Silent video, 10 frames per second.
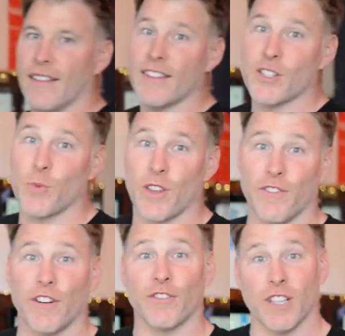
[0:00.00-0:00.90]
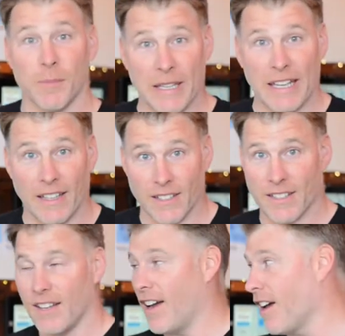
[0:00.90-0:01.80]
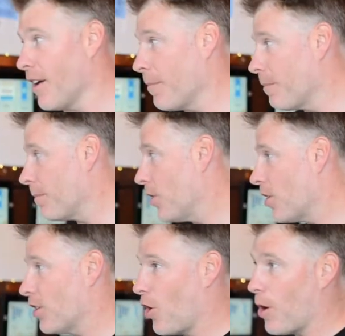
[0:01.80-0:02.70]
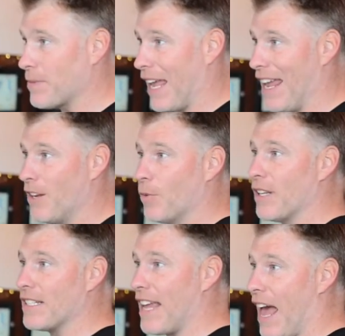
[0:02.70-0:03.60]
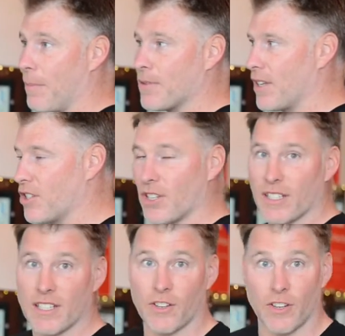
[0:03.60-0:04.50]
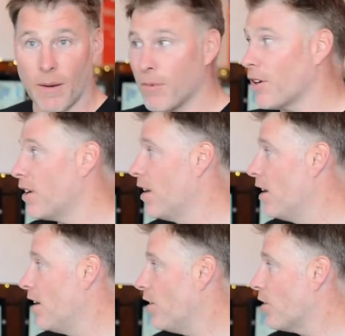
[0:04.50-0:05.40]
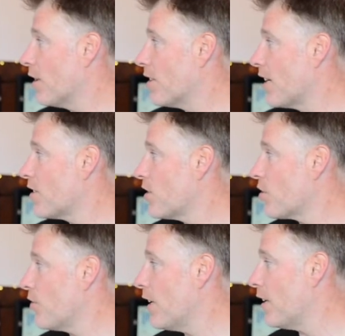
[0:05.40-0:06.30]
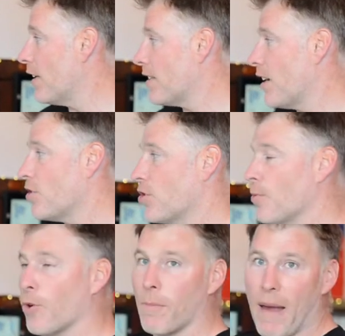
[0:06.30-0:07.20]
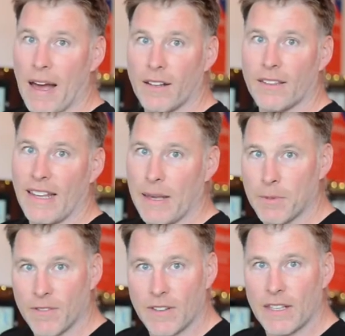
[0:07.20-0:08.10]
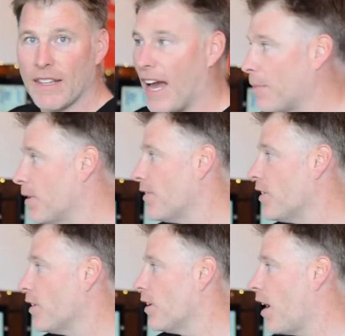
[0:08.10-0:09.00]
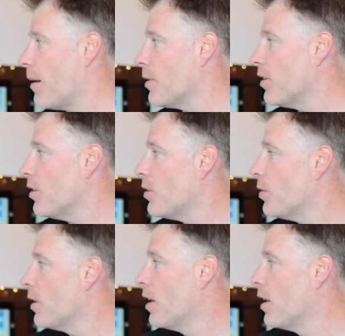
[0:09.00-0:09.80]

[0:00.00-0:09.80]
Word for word: This is where the fun really begins. Um, you can go up to any one of the taps. As you can see, they're numbered. You can touch the screen, it tells you more about it, the ABV, the IBV, IBU,